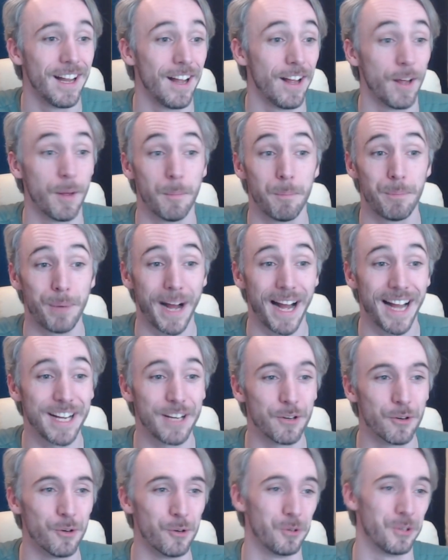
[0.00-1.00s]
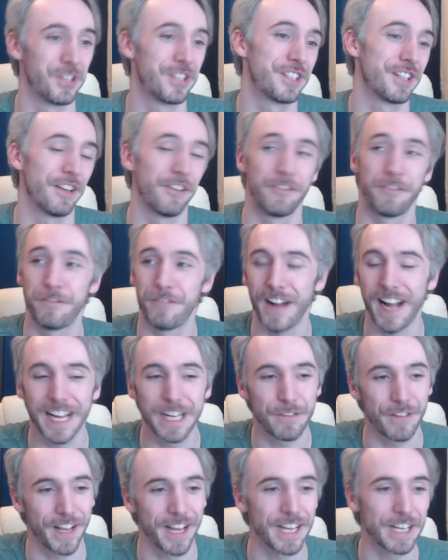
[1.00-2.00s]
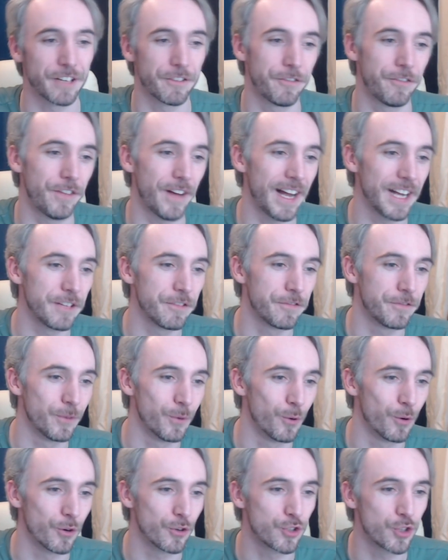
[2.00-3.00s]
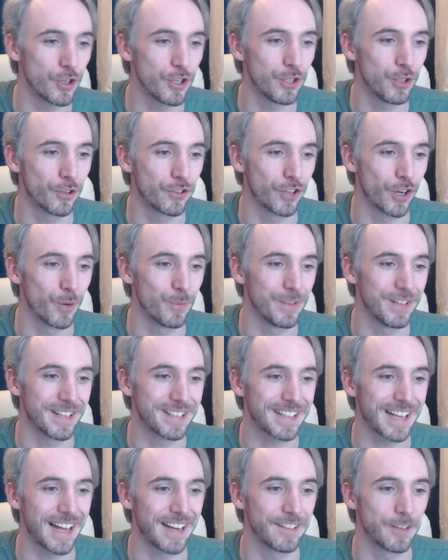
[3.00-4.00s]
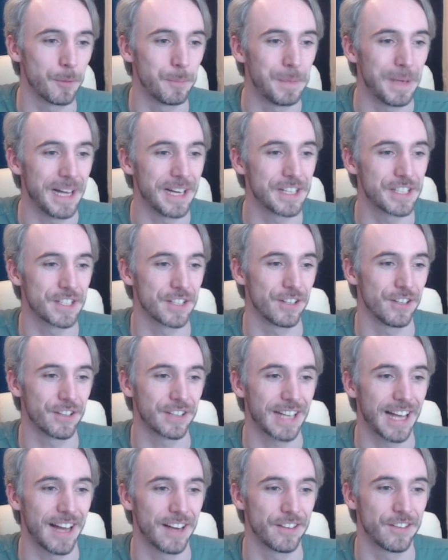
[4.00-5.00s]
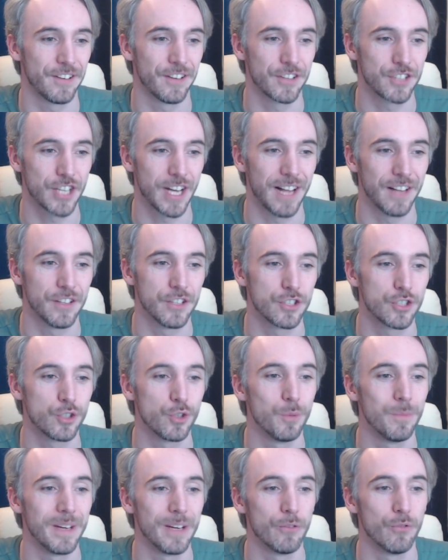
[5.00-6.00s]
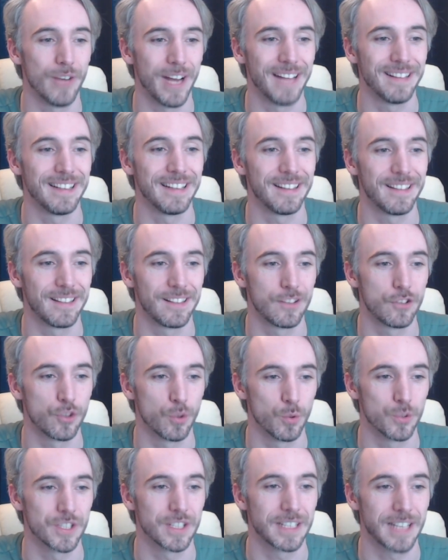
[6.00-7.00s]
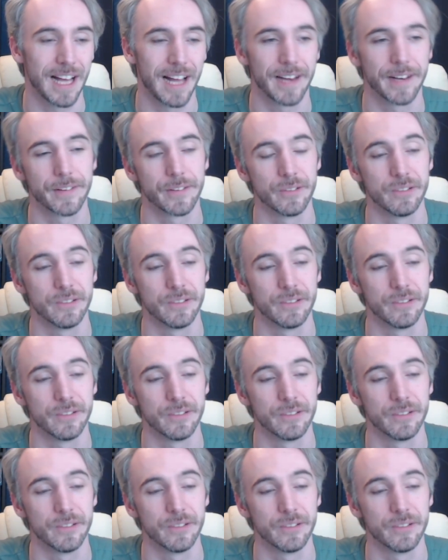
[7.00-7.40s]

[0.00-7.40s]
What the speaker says: Pyros, 5 ink, 5/4. During your turn, when this character banishes another character in a challenge, you may ready chosen character.